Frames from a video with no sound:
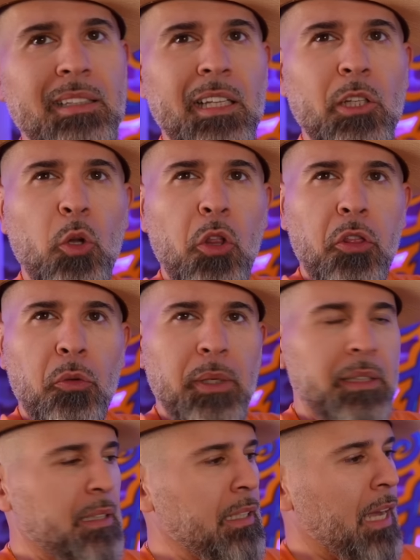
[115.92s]
a little
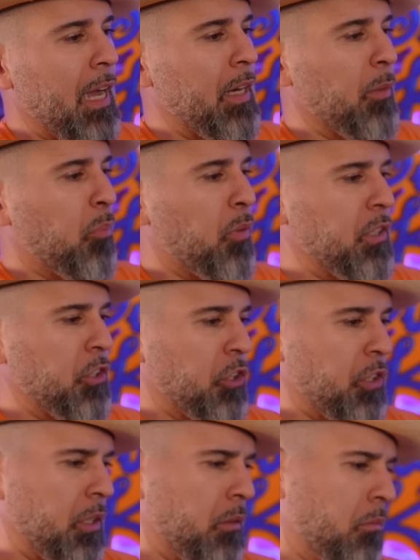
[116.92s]
3D kind of print
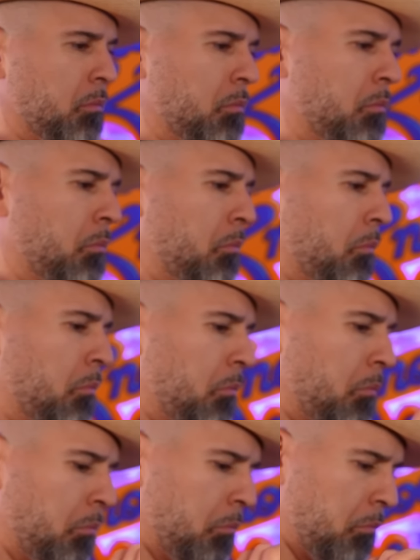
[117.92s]
shit.
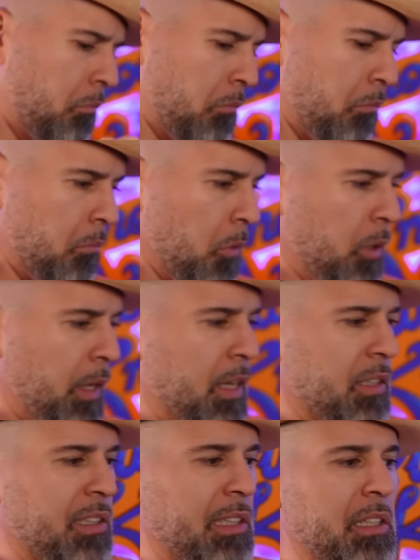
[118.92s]
Okay,
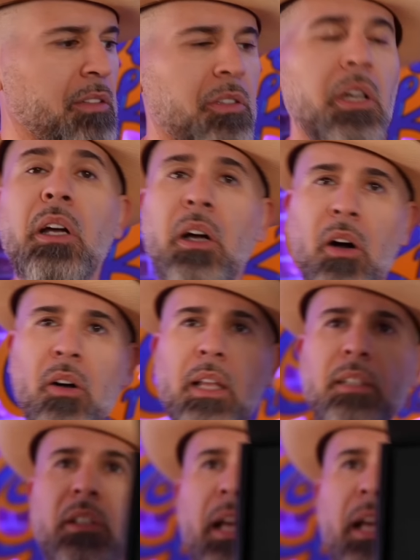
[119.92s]
a sleeve. Oh, that's